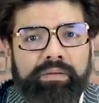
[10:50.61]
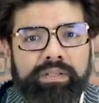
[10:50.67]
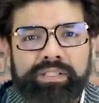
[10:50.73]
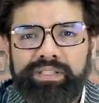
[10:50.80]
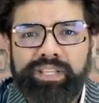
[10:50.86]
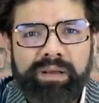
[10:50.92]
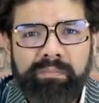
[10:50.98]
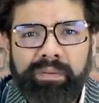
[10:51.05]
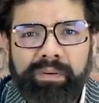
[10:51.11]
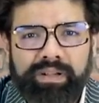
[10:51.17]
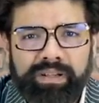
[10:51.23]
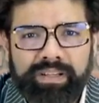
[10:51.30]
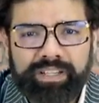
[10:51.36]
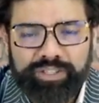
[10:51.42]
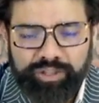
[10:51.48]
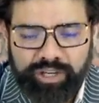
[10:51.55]

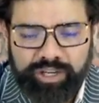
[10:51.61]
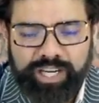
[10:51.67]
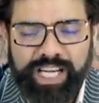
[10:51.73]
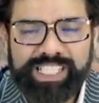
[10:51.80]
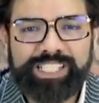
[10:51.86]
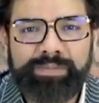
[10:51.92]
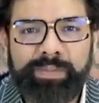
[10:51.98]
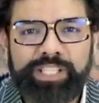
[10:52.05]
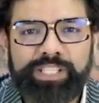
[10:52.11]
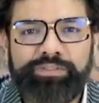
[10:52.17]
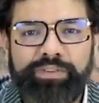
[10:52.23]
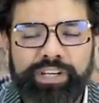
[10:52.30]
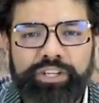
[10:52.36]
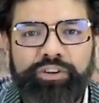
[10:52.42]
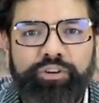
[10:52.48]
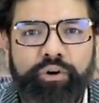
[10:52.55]
Simple. Your customers
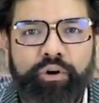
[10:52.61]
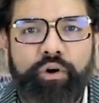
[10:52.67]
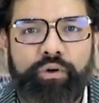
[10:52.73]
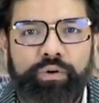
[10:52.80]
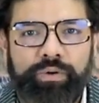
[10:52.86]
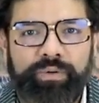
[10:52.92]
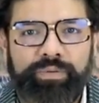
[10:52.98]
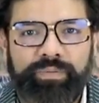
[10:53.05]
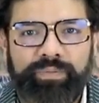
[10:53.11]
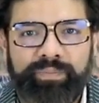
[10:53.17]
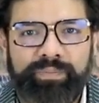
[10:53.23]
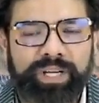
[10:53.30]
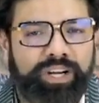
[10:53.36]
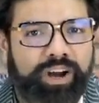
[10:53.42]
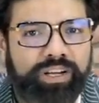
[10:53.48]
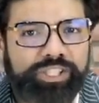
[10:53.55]
will grow
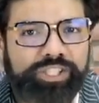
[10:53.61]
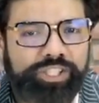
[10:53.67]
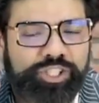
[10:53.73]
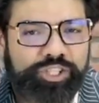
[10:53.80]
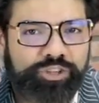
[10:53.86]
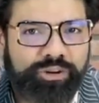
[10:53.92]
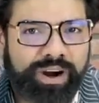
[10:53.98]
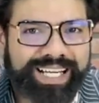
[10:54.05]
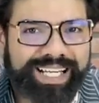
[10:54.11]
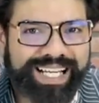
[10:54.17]
because you are